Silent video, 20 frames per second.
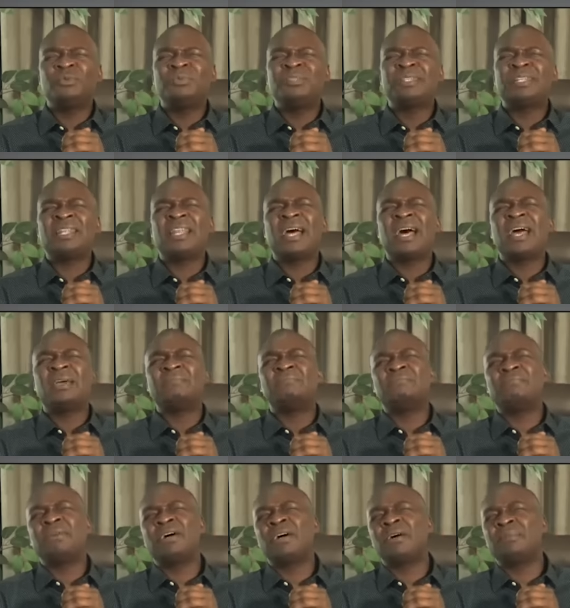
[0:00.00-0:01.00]
won't
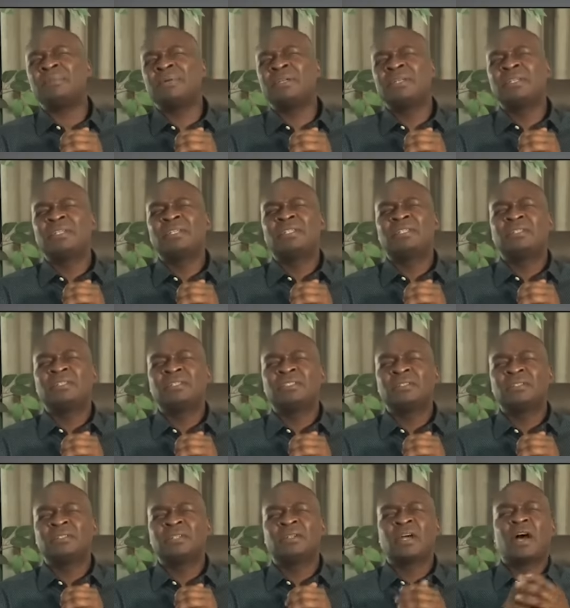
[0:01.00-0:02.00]
climb up
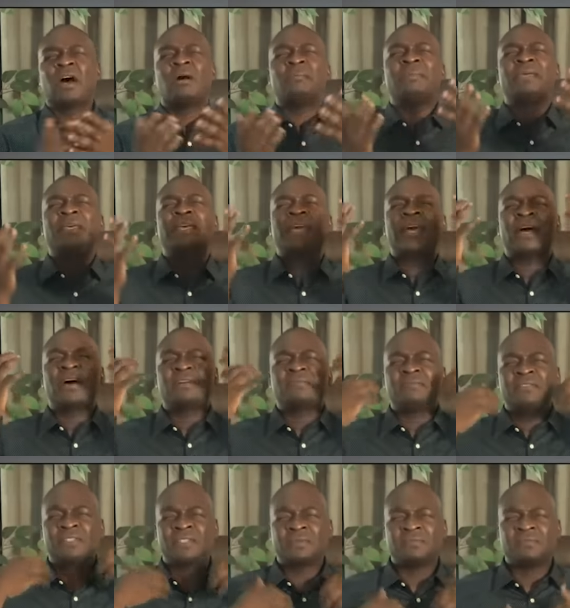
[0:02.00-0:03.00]
coming
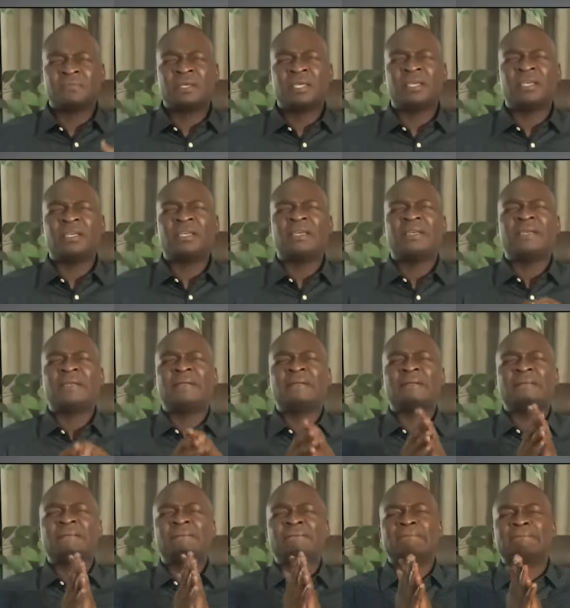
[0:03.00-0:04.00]
after me.
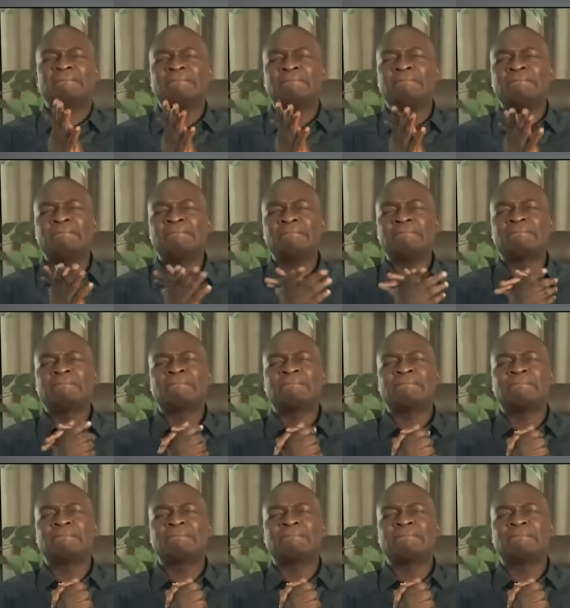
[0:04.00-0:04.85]
Mm.